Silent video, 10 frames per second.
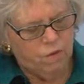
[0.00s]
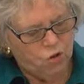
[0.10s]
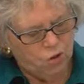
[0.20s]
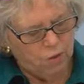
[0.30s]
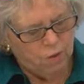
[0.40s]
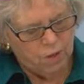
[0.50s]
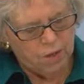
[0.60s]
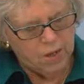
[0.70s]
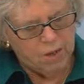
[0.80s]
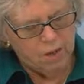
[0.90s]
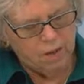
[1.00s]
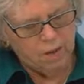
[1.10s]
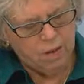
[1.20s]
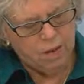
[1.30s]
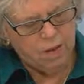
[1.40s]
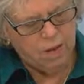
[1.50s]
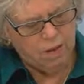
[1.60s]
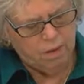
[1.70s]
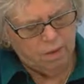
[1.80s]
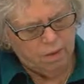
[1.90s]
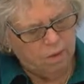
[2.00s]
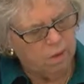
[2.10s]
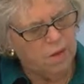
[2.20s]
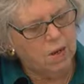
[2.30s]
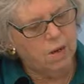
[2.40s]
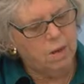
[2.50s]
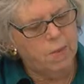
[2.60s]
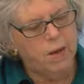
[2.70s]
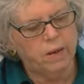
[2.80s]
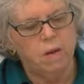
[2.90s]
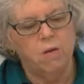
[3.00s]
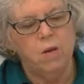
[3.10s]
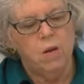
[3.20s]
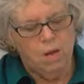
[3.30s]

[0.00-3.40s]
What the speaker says: Generally, I think it's not on the back here,